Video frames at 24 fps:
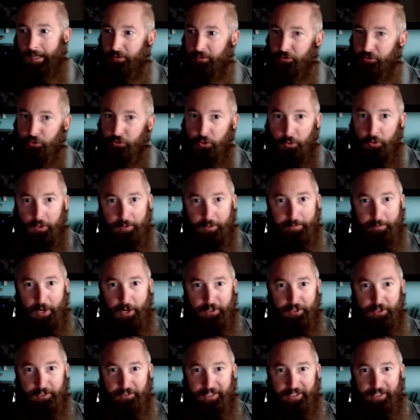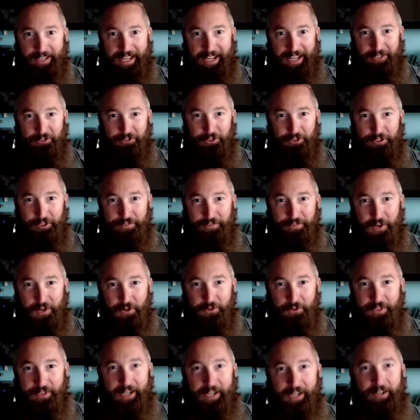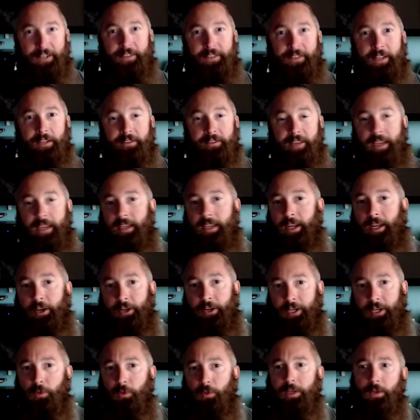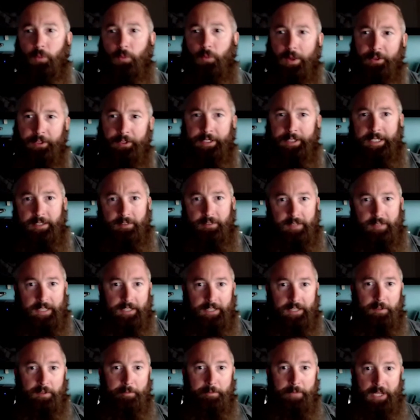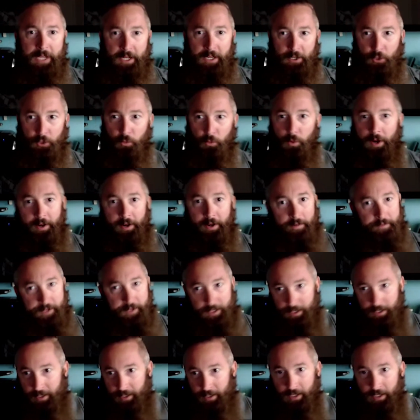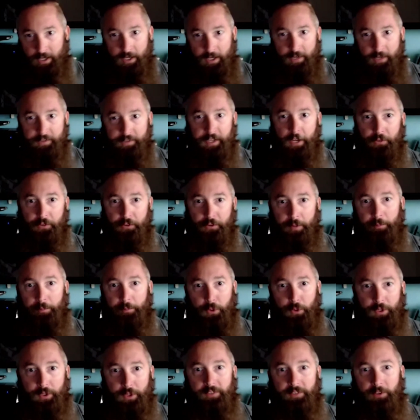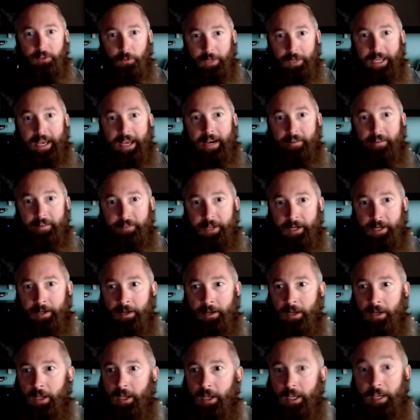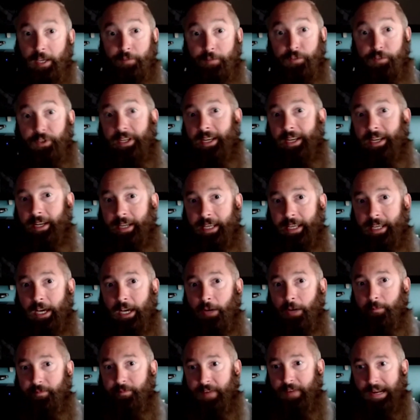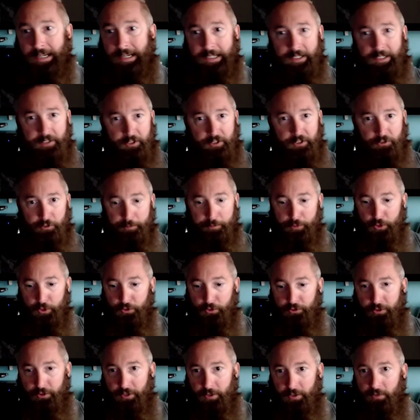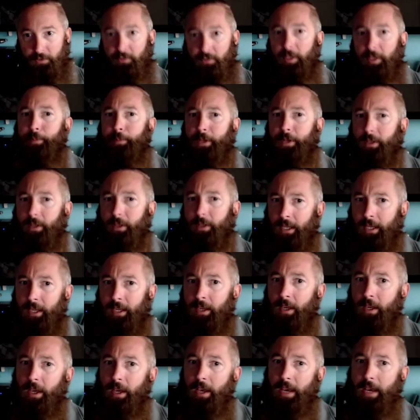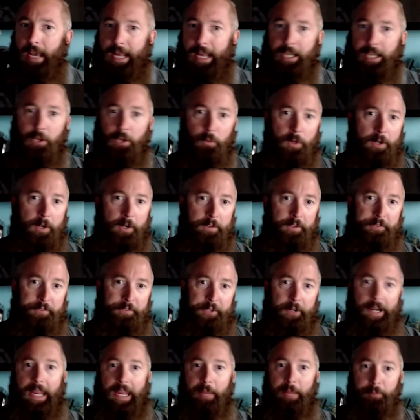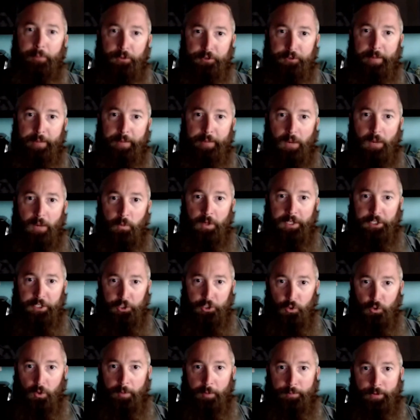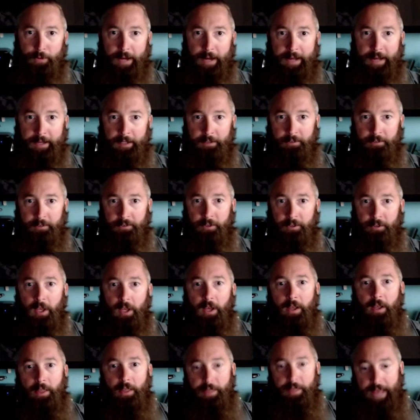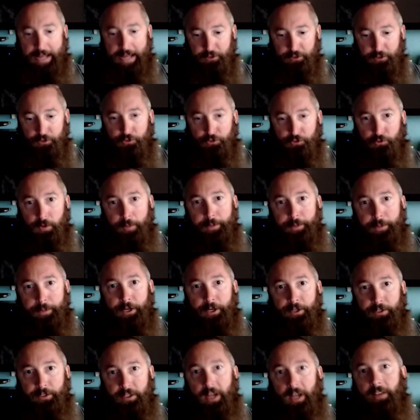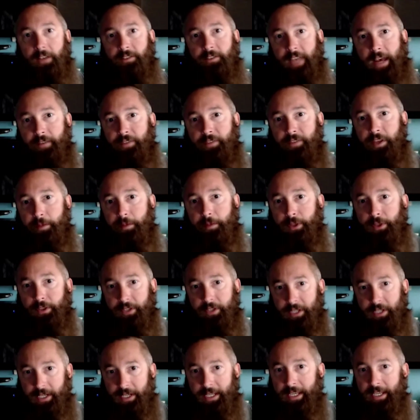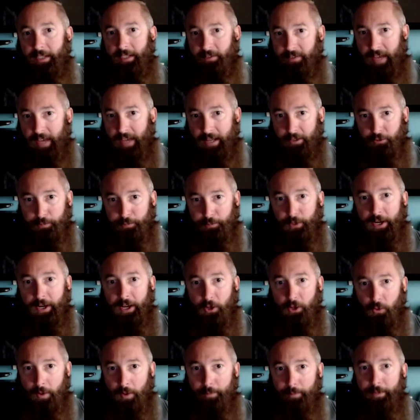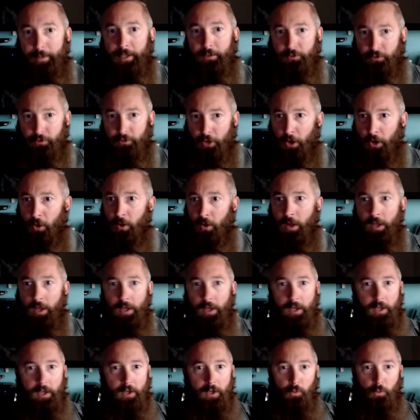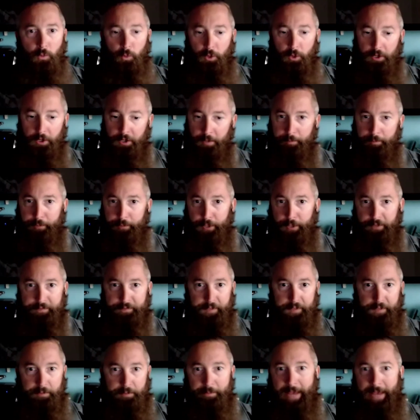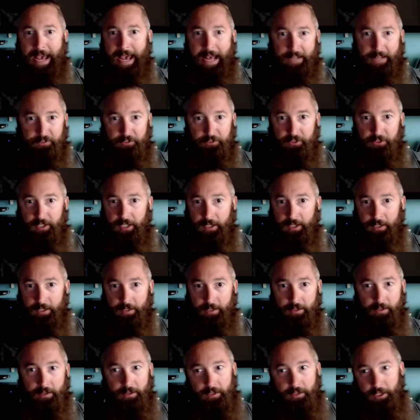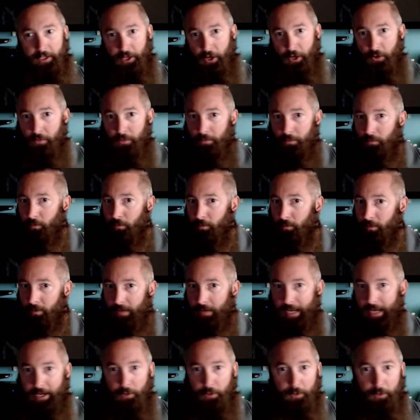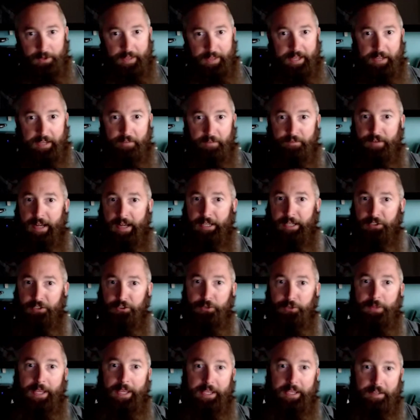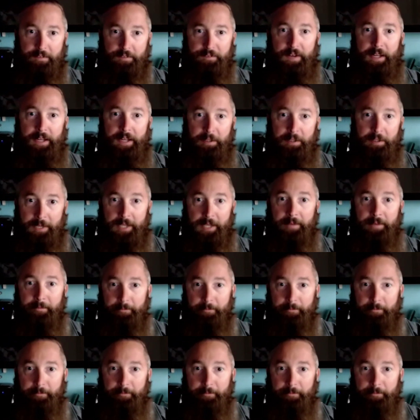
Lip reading: Sue or Mona is going to answer the phone there, and they'll take care of you, whether it needs to get to me or one of the other employees that we have there. If you need any help finding distribution, typically anywhere that they're able to buy one of your products, that distributor does have the ability to get SATA spray equipment. So we're a perfect match in, you know, anywhere they can find you, they can find me.